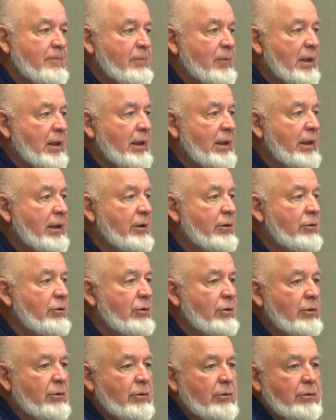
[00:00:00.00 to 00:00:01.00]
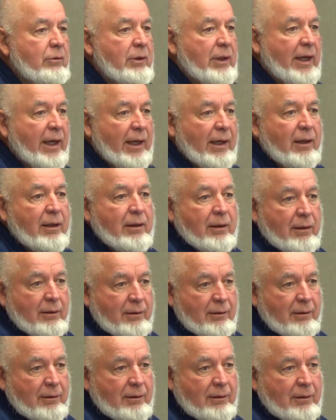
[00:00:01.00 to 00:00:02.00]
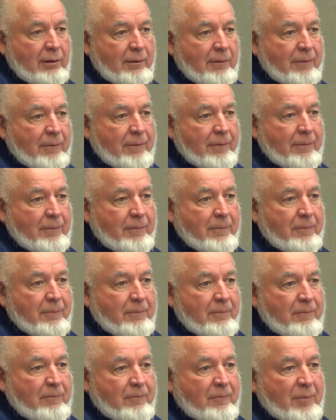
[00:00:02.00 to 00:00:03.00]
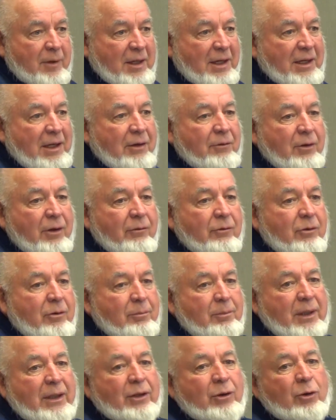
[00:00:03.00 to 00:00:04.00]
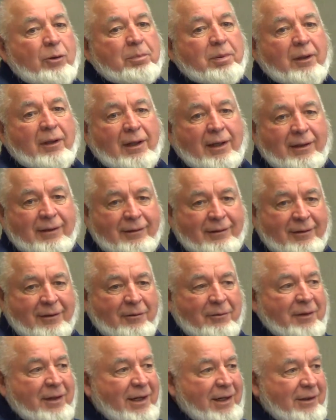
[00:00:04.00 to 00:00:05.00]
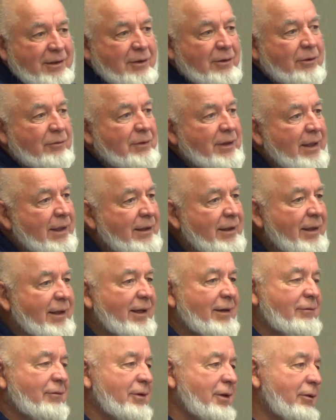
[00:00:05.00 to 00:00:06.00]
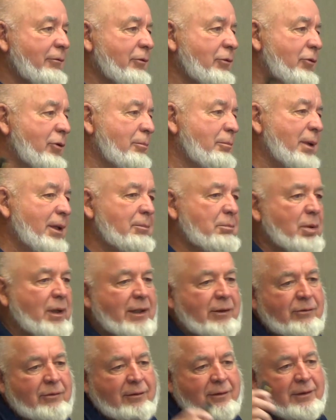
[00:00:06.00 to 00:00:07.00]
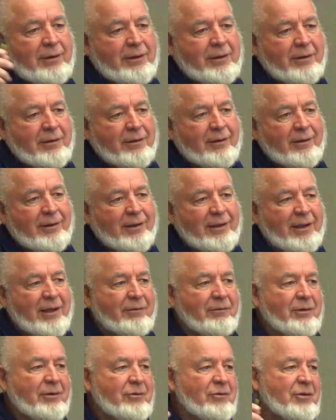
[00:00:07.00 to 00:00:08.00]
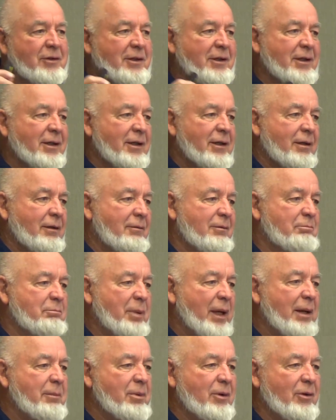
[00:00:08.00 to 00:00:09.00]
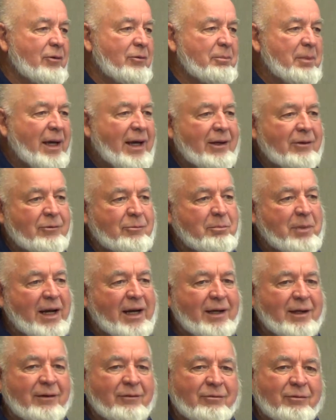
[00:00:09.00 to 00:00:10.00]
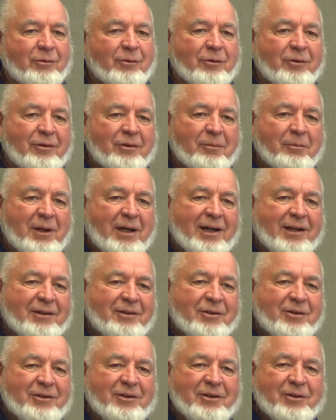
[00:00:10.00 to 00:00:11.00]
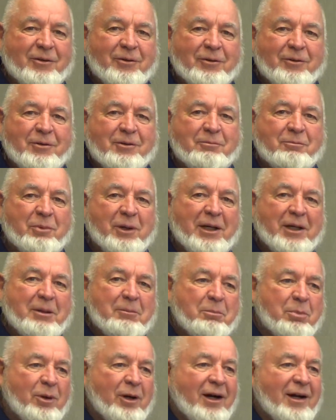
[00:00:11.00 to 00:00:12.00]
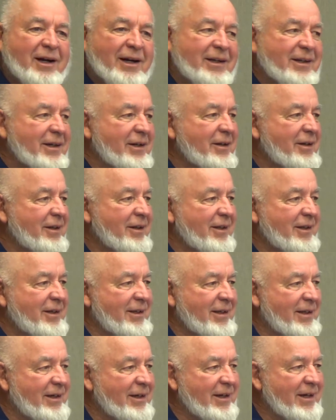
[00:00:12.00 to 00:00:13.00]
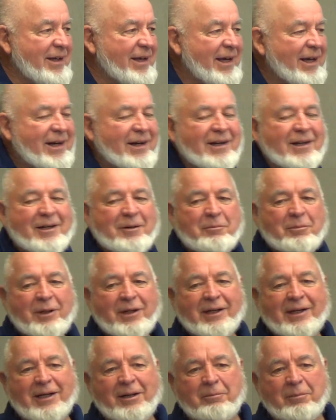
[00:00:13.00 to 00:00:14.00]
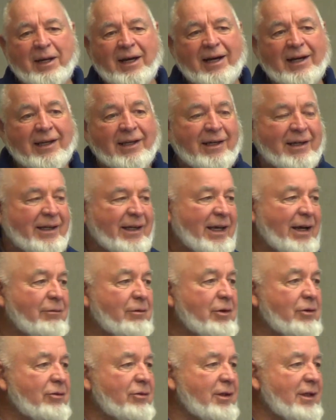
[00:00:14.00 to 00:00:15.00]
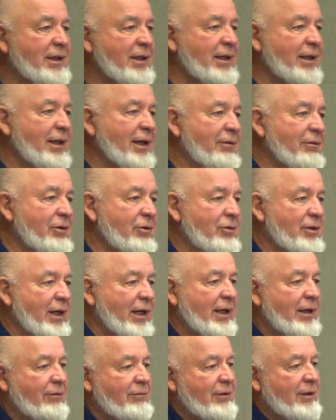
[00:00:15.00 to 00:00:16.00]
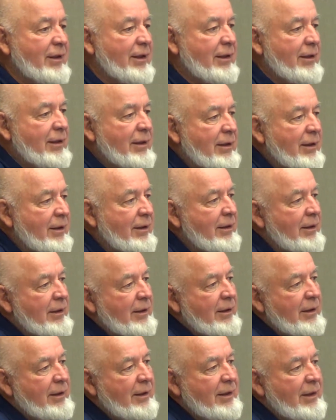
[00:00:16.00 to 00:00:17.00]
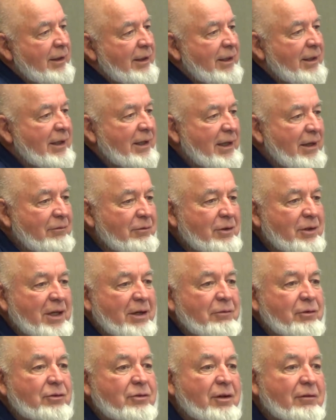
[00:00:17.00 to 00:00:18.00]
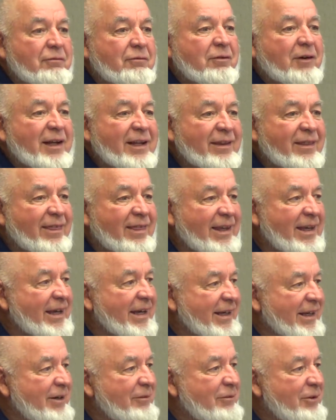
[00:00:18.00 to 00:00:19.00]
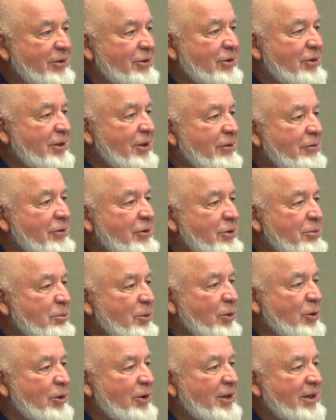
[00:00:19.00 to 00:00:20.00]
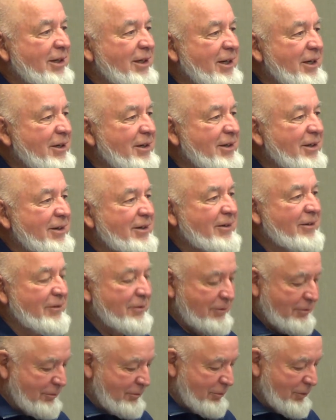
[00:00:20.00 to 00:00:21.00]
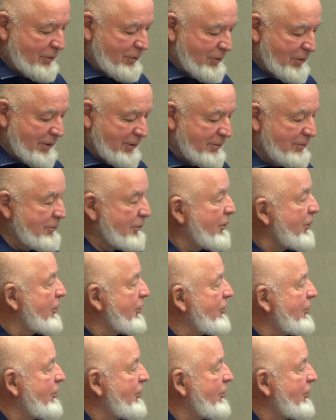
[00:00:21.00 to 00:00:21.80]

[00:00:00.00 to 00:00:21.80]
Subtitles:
into Canada. And then there was a big hoopla over that. You know, we had to have, there was a big press deal, and there was papers passed back and forth about, you know, bringing product into Canada and bringing it back. It was kind of it was a fun thing. It was, you know, it was more, you know, more